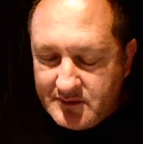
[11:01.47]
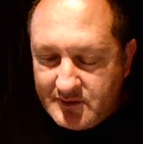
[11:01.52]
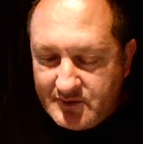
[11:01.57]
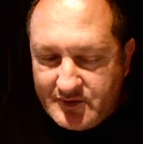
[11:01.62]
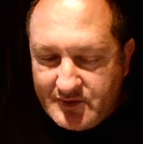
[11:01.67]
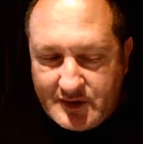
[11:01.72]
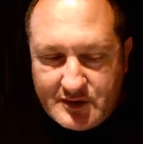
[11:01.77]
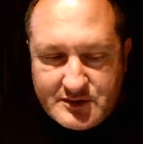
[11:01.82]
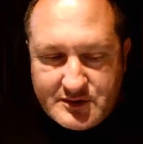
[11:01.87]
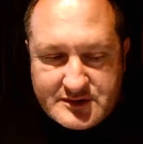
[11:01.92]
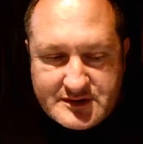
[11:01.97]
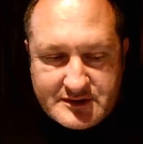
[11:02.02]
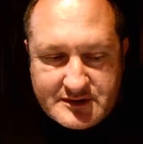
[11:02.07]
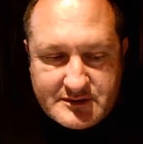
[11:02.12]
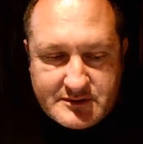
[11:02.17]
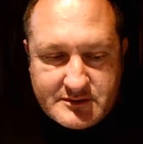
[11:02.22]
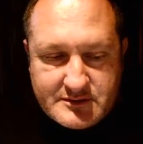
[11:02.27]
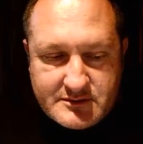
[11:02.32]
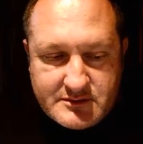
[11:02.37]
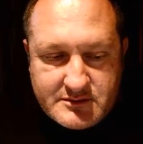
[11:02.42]

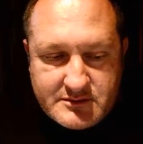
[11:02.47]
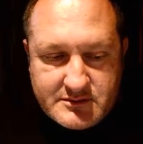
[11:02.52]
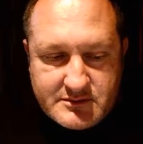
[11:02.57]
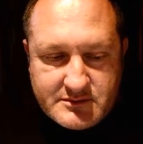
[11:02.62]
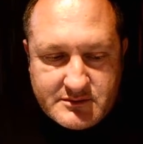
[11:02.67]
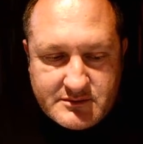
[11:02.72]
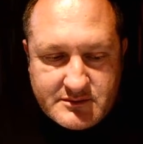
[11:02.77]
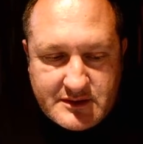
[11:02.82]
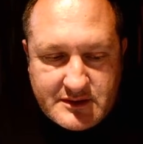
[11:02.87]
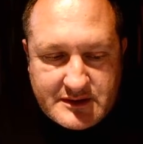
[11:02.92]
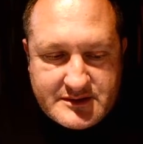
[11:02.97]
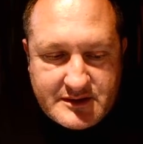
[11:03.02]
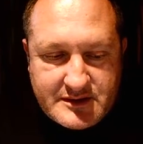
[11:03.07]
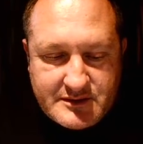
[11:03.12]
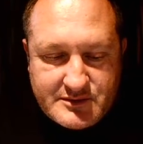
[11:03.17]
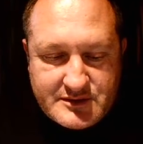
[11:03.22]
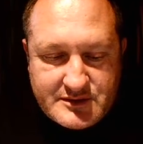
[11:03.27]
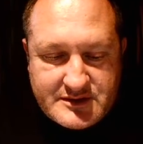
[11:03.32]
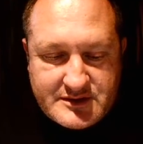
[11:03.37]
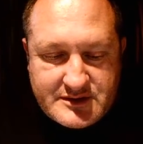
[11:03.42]
Frozen. That's
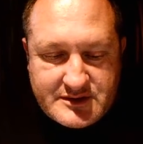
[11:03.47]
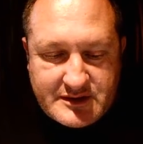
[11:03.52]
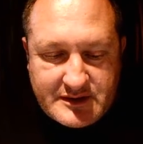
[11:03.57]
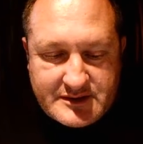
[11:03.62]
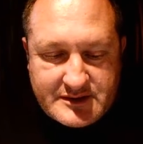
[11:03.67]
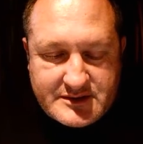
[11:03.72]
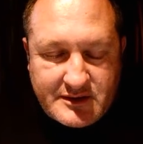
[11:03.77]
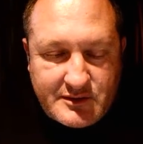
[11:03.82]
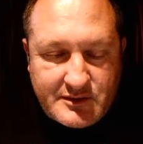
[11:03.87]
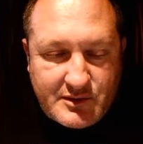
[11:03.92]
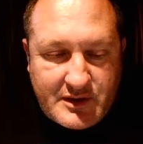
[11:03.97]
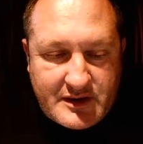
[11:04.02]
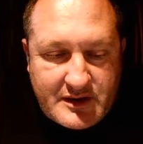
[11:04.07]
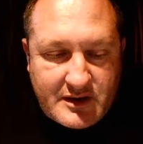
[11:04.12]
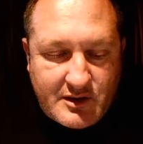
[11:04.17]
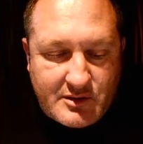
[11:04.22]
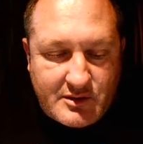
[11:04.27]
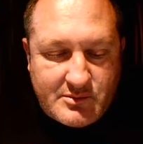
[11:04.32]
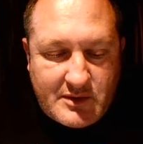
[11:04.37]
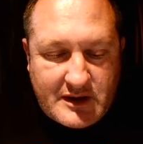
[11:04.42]
interesting. It's still running
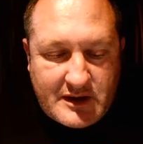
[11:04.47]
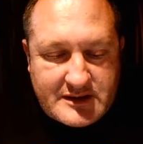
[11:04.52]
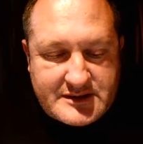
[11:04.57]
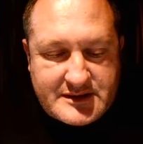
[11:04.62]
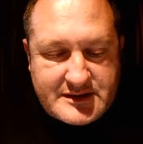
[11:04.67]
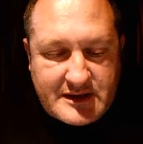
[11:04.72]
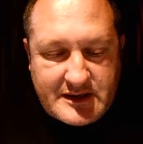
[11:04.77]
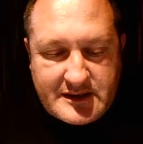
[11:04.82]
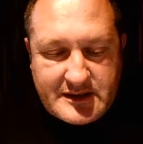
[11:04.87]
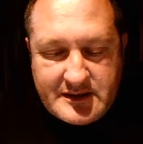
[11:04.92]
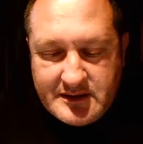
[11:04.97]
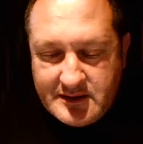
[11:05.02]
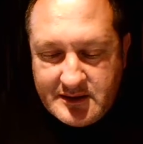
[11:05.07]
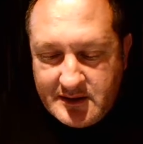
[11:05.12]
on my side.